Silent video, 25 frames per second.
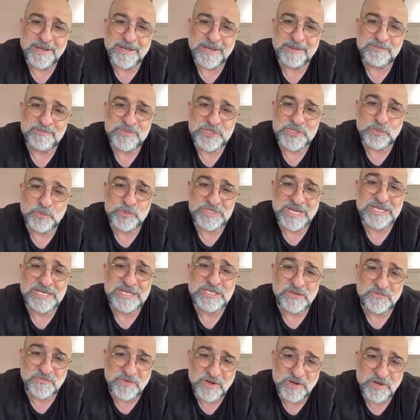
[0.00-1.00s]
So it was
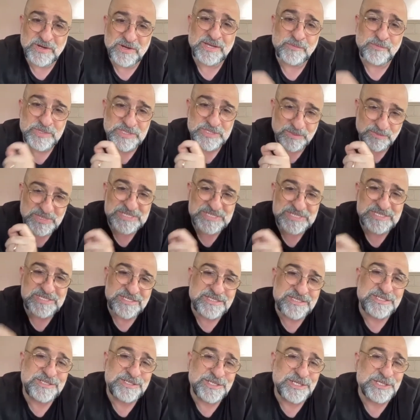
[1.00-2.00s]
actually it was a
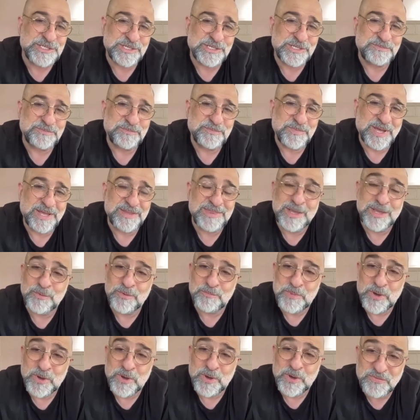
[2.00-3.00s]
business decision. And they were
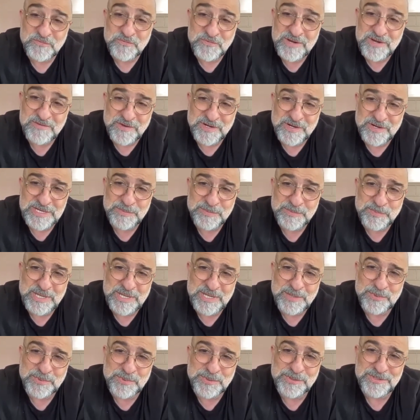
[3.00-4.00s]
both very funny
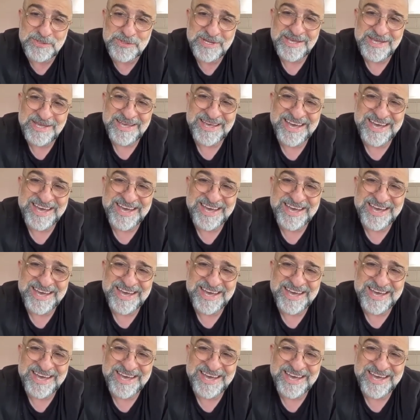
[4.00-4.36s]
people.